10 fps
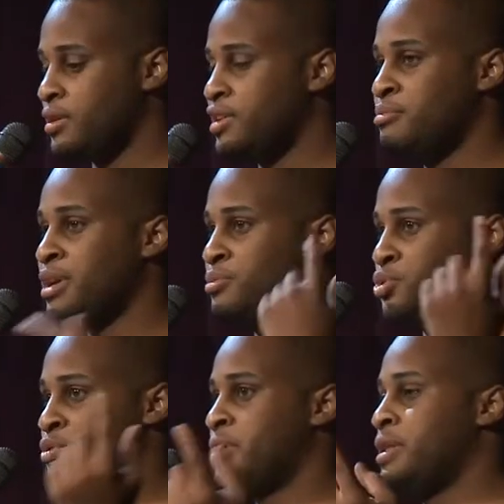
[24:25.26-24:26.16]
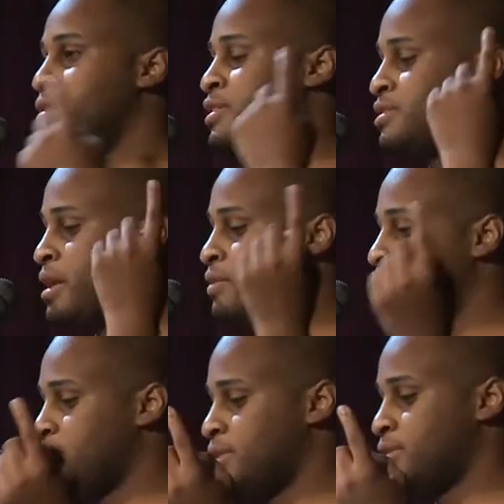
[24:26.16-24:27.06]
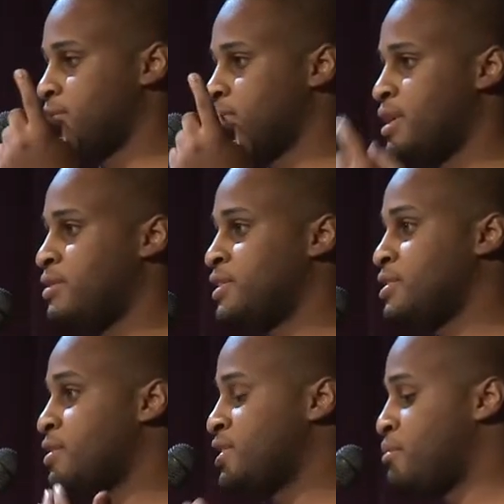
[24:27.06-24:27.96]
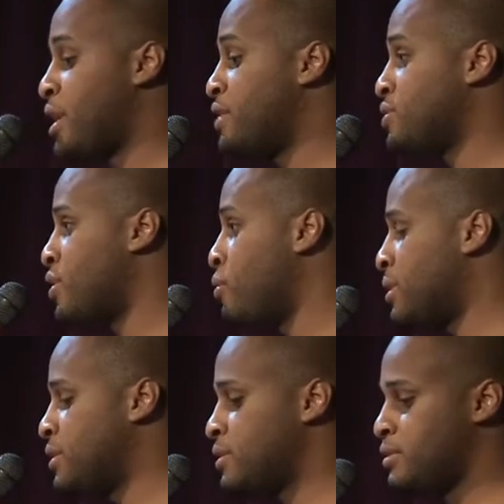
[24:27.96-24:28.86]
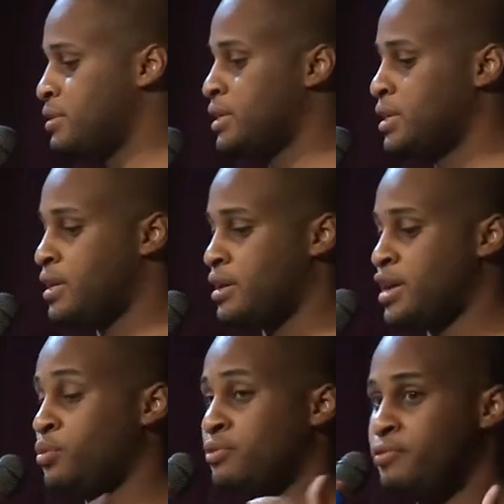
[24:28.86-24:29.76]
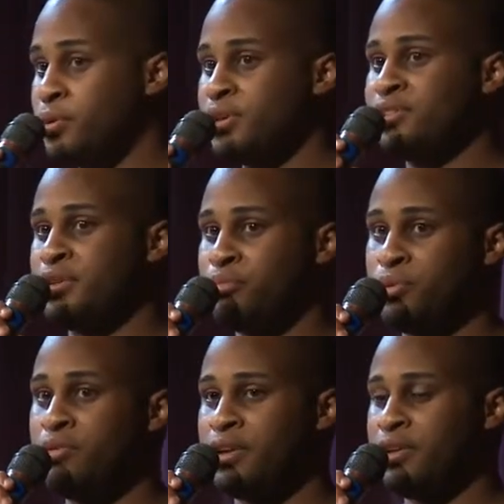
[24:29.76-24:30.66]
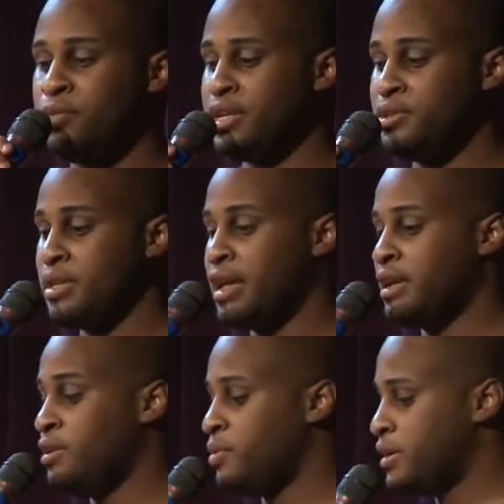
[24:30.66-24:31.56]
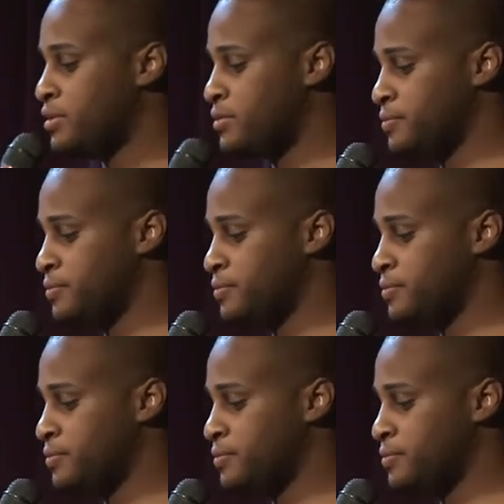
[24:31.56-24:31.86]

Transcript: It's about absorbing the things around us. I think as long as our minds are open uh, and we're focused on improving, we can do that anywhere.